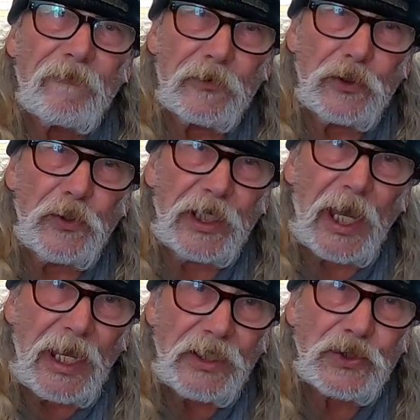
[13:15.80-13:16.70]
for doing
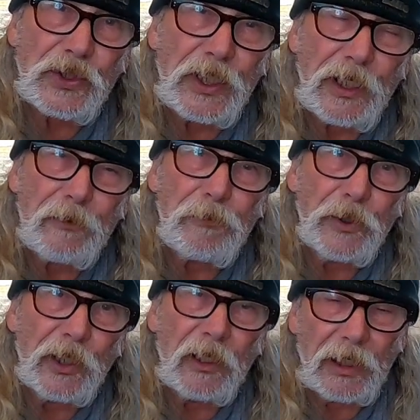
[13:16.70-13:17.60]
AC
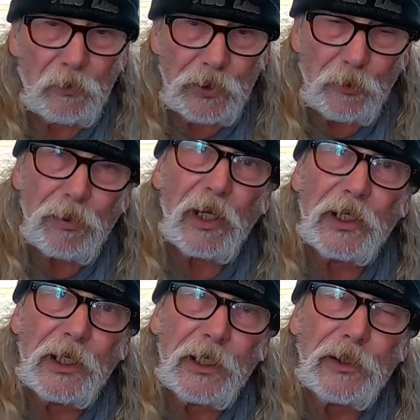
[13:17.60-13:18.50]
input, like when you're
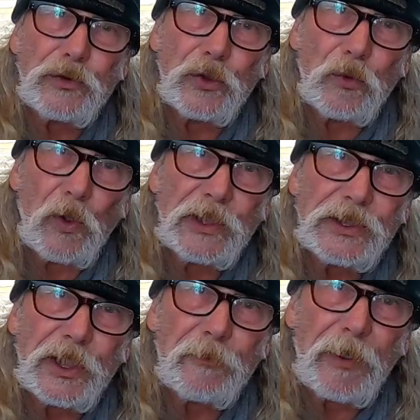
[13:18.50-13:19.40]
plugging it into a
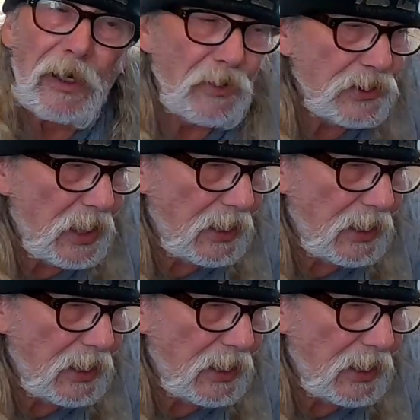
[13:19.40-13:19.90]
110 power